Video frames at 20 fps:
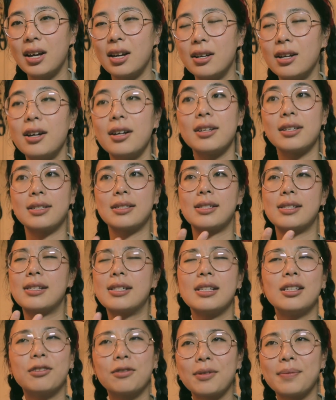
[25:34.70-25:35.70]
not
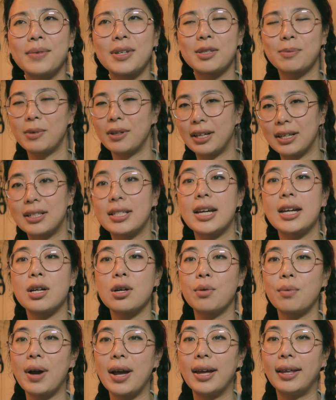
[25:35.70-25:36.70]
steal from this, but like take
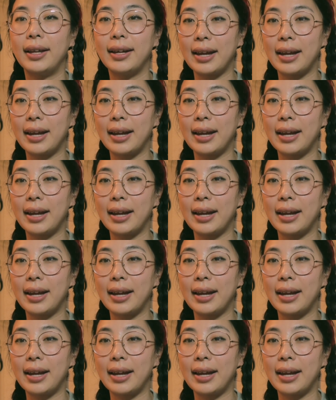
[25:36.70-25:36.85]
away?